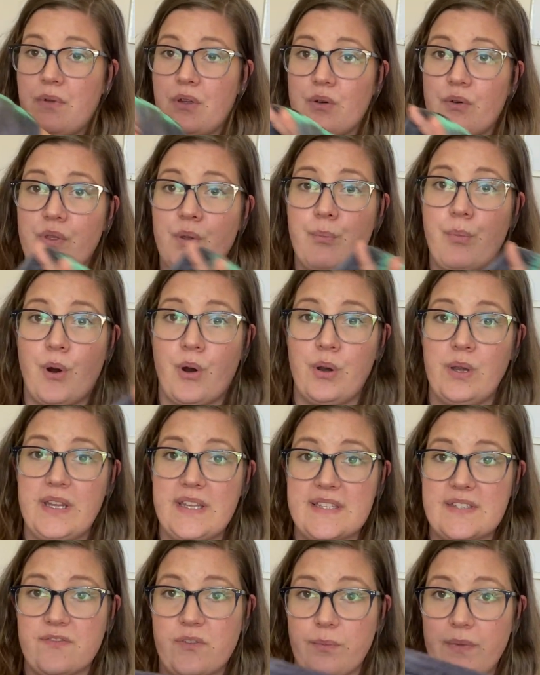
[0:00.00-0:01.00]
all the ponies
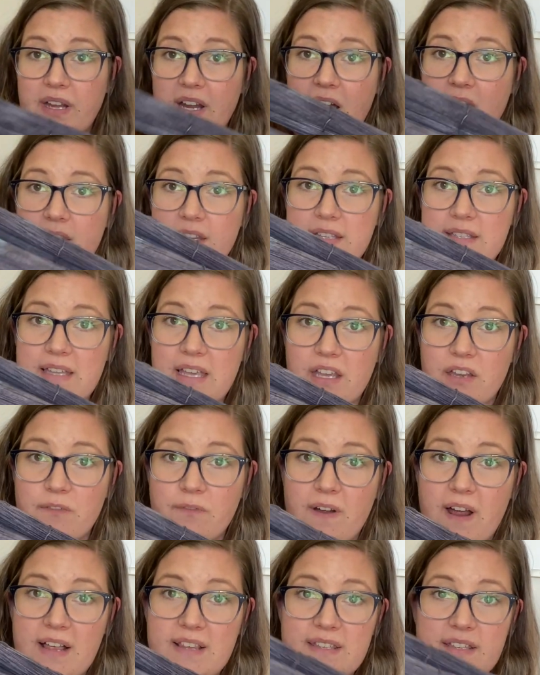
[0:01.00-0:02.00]
from the colours they could
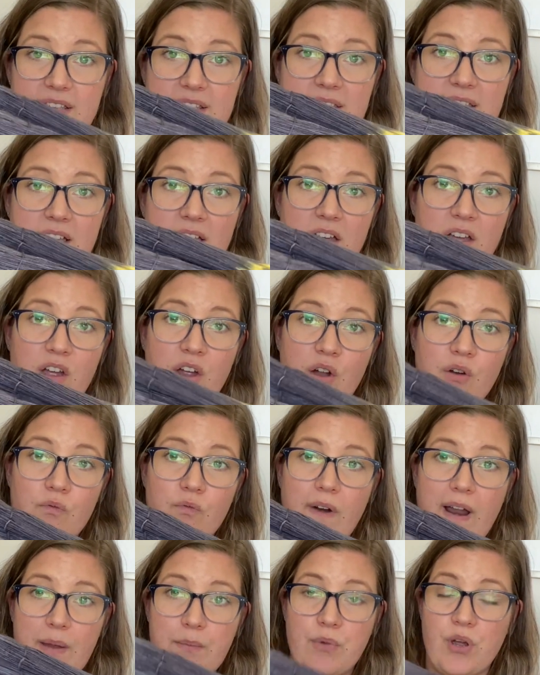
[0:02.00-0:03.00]
find. So there's
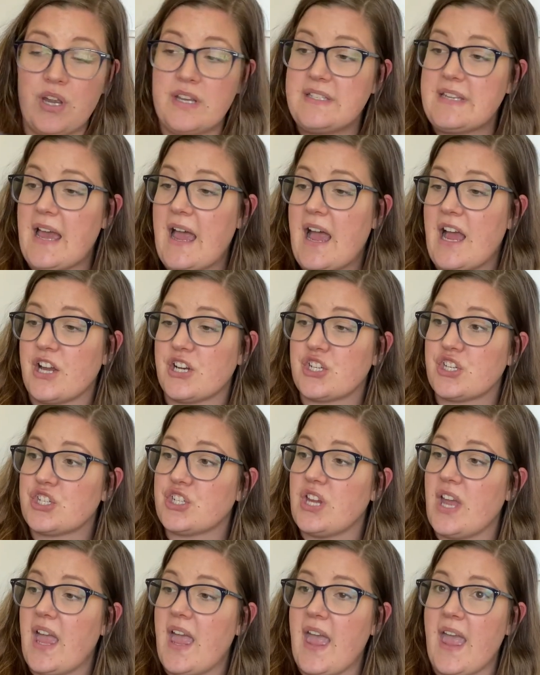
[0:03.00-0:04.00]
Rainbow Dash
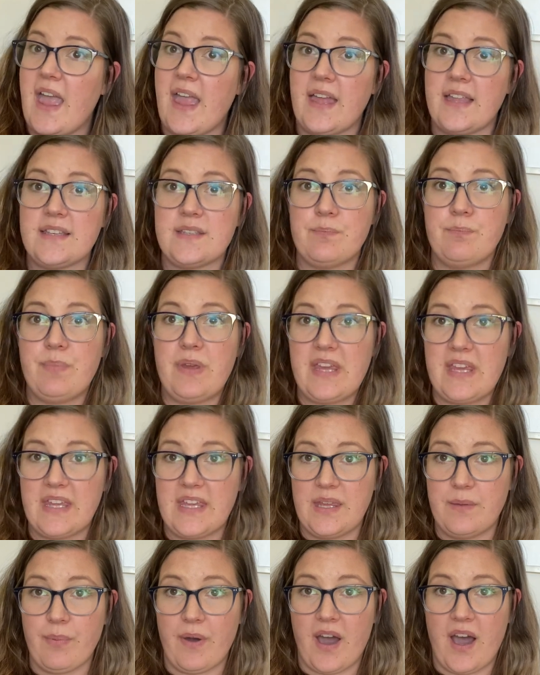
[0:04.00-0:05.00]
and
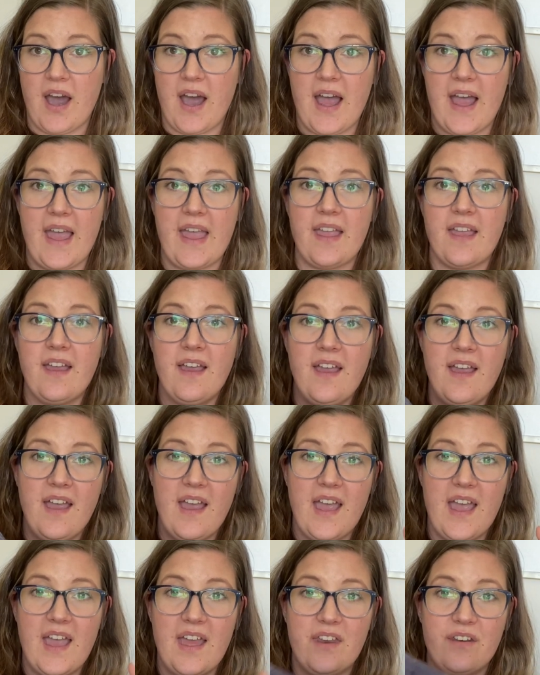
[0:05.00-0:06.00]
Pinkie Pie
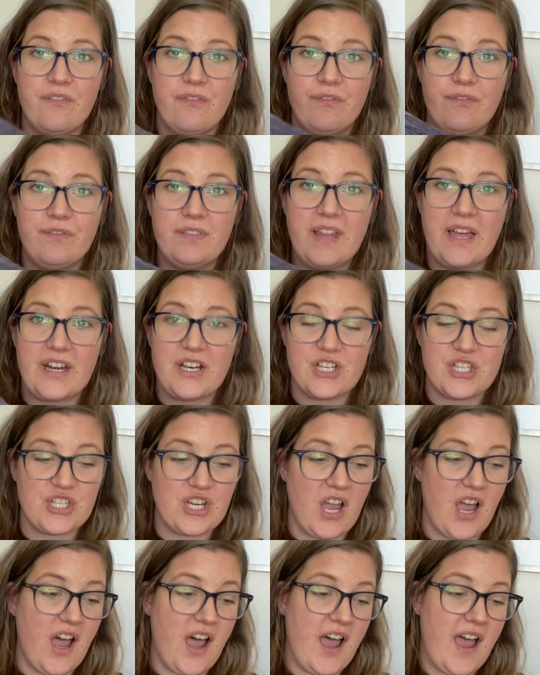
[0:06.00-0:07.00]
and
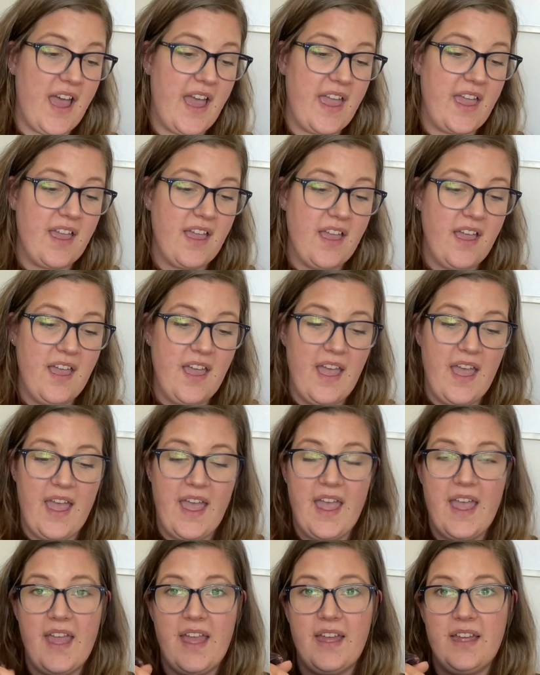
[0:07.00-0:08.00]
Fluttershy
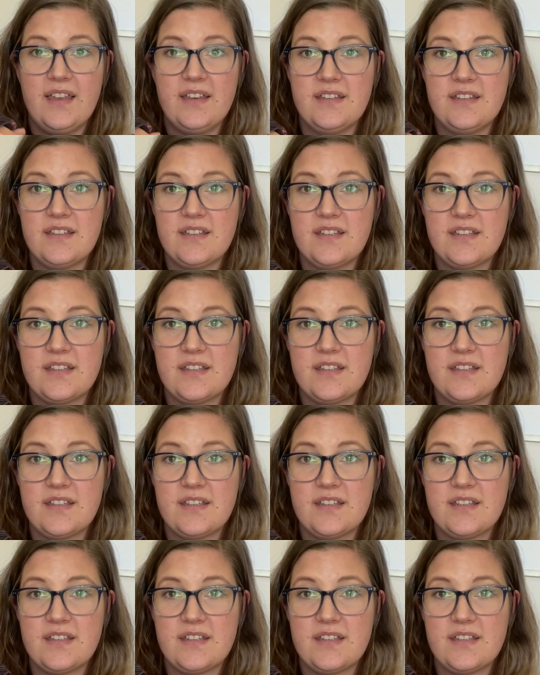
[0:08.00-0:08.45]
and,